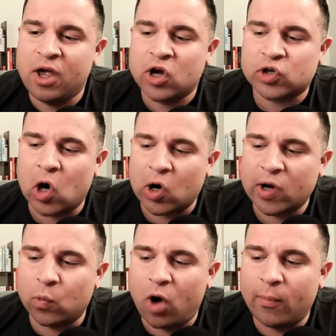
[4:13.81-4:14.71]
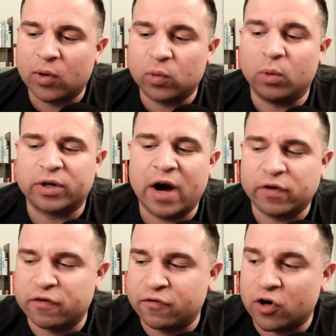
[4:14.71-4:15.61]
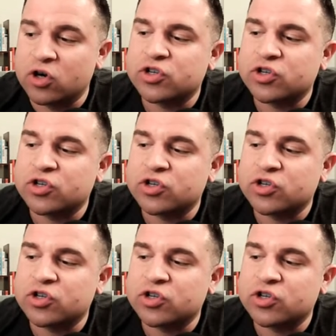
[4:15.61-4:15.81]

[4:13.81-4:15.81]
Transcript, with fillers: Target and Walmart will recover first,